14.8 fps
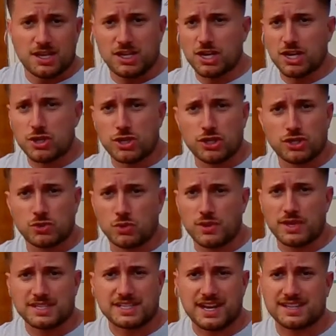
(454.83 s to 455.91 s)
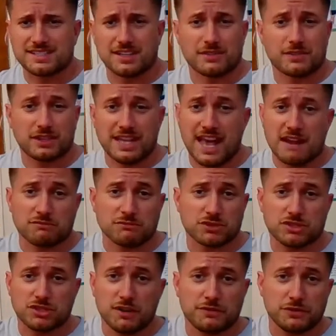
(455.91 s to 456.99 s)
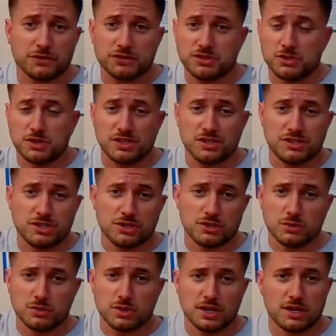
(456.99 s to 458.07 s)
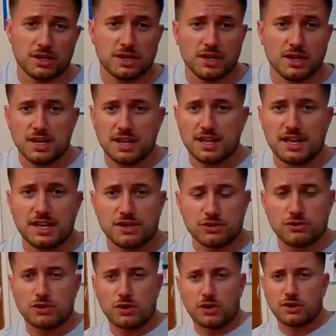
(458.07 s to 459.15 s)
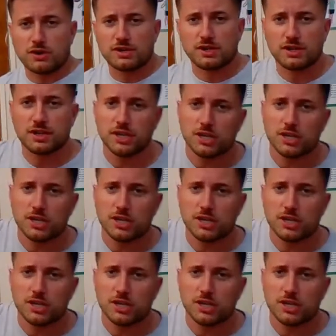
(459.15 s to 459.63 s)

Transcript: You can do all that kind of stuff. The lateral shuffles you can do in your yard.